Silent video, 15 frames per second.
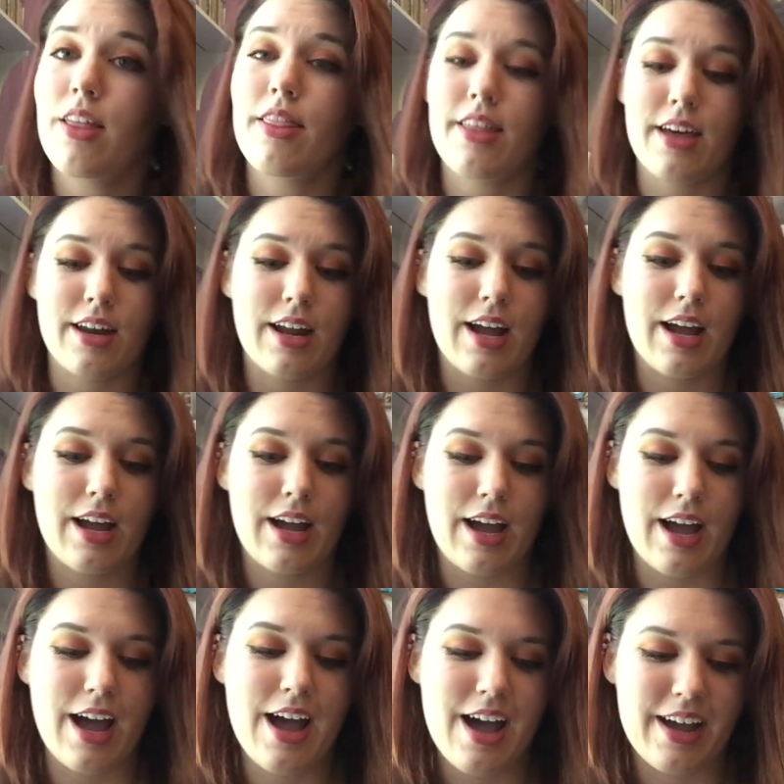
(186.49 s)
that
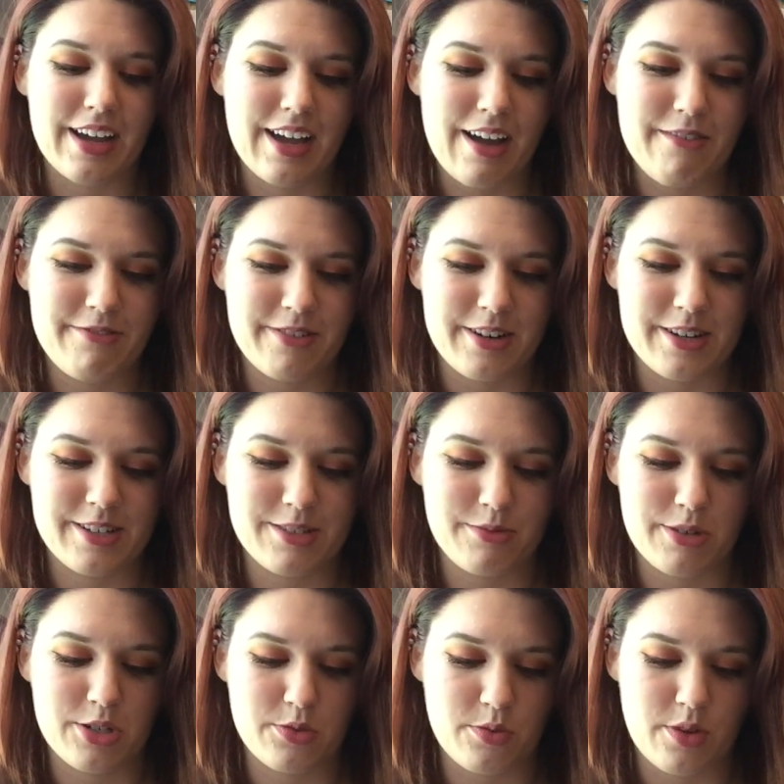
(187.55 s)
I got first,
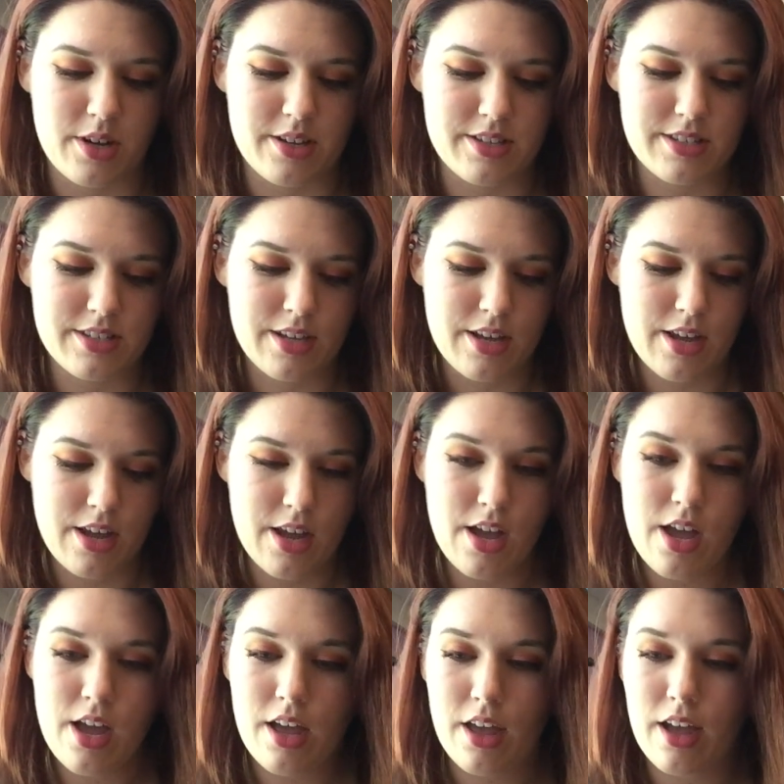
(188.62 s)
which was
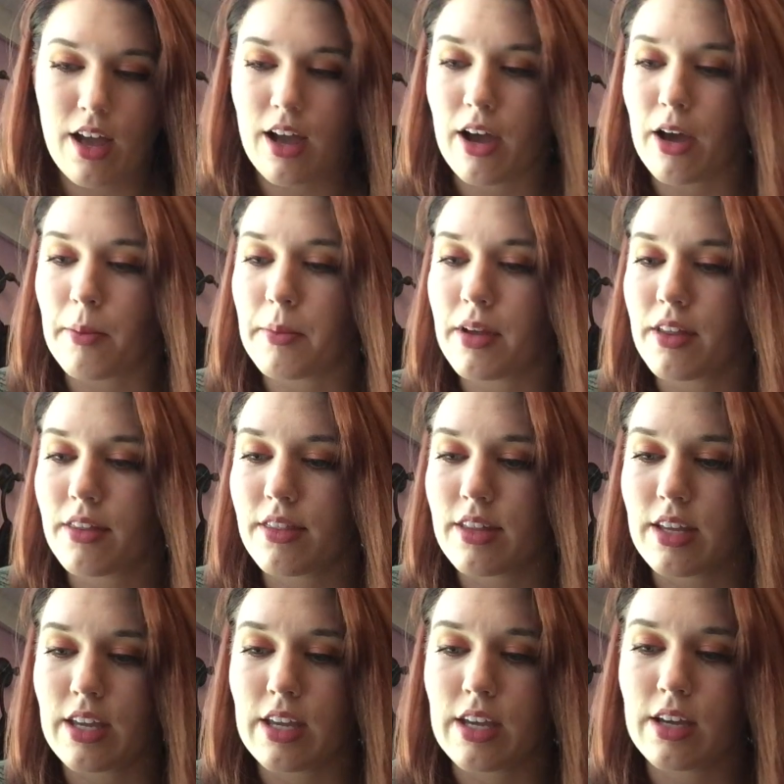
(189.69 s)

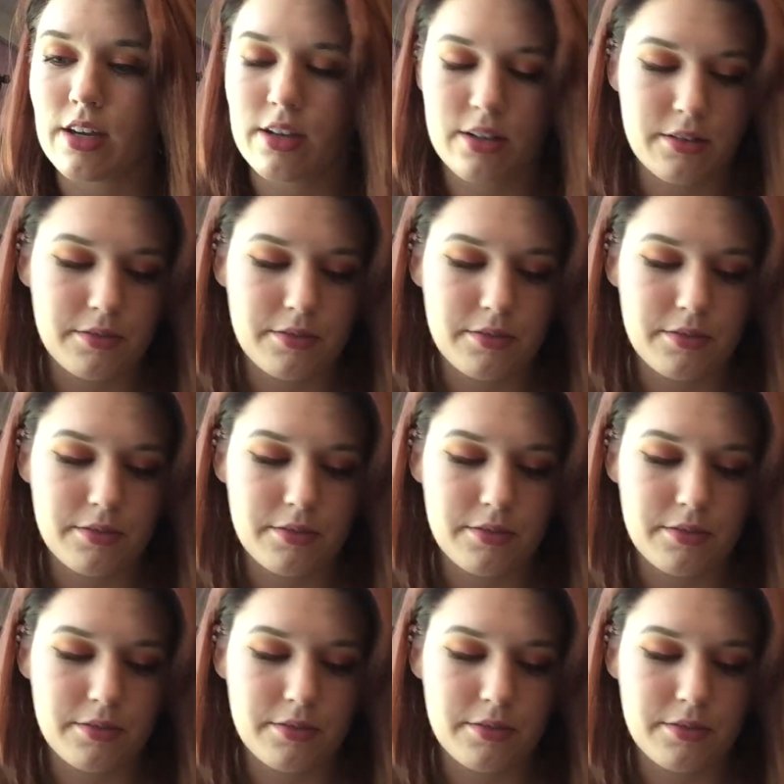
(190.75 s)
the